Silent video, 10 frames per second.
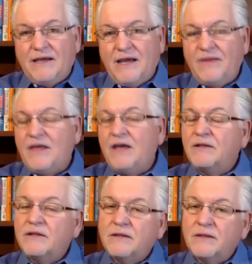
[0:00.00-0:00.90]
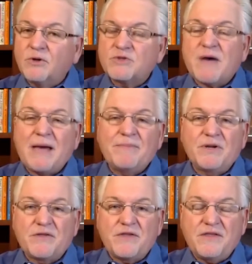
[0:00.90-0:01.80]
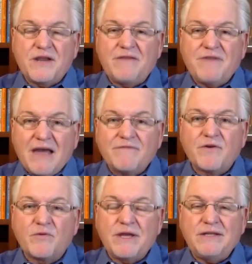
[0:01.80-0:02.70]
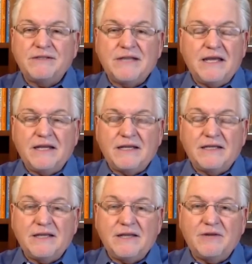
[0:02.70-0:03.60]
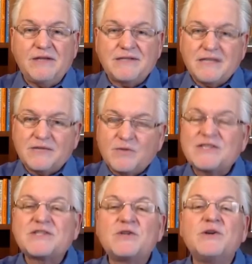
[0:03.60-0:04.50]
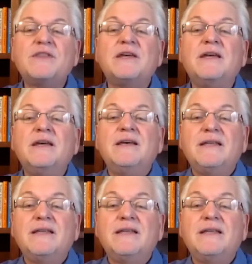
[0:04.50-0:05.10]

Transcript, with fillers: and then the most popular thing that i've ever written and it, it's it's withstood the,